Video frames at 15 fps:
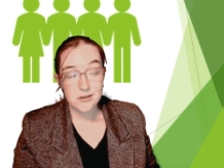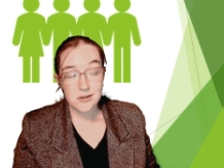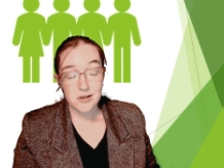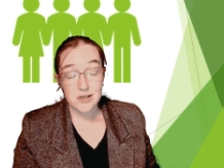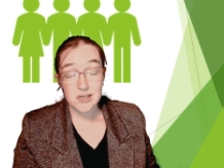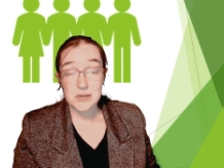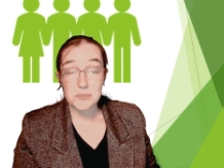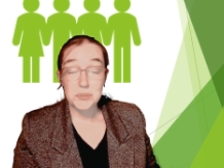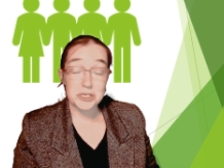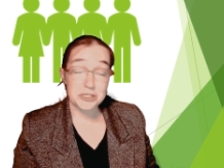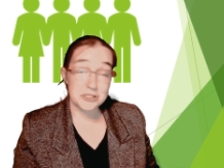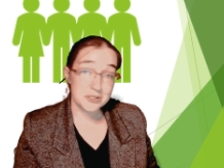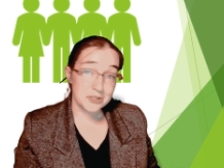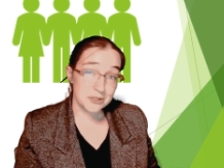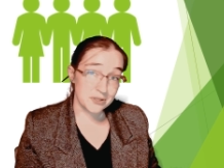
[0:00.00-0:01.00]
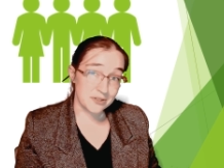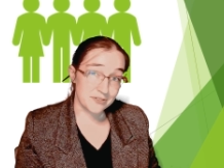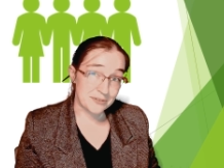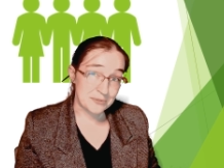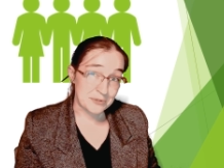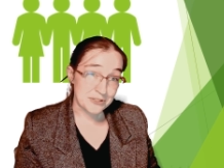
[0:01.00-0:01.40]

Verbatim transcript: are going to be excluded from your